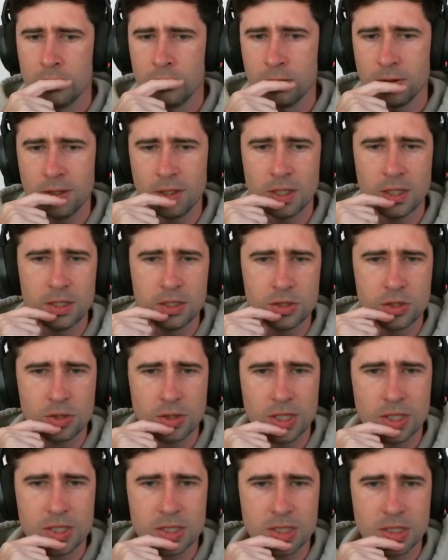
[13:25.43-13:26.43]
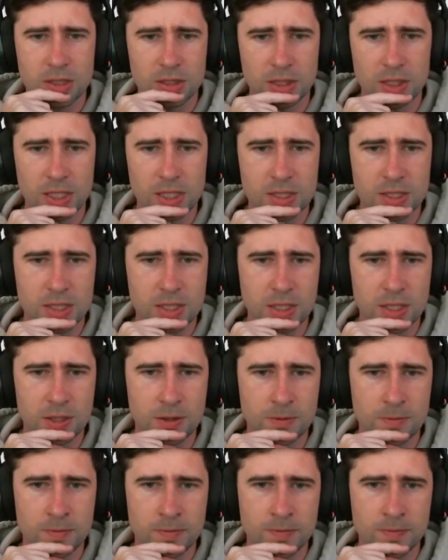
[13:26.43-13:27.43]
Very interesting list
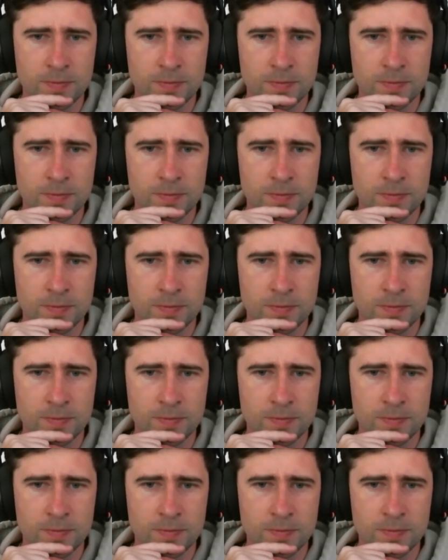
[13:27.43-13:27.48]
here.